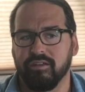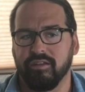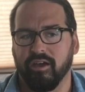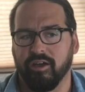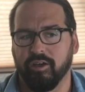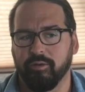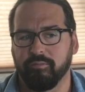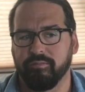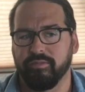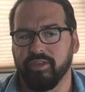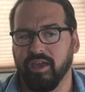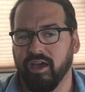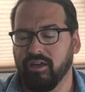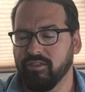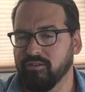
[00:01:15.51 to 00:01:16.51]
Um,
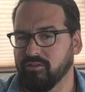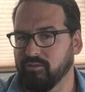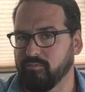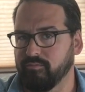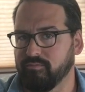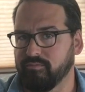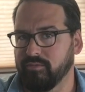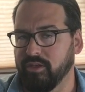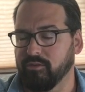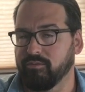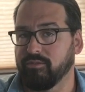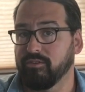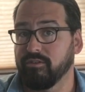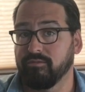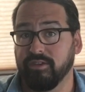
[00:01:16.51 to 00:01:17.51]
the other, you know,
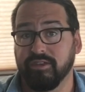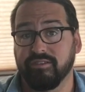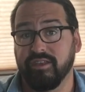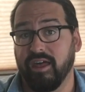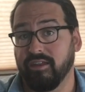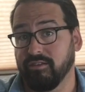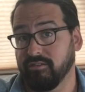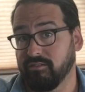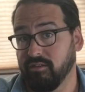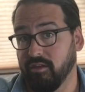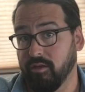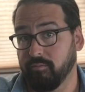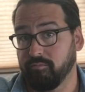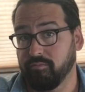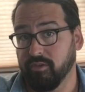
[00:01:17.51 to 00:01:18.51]
Viasat is uh,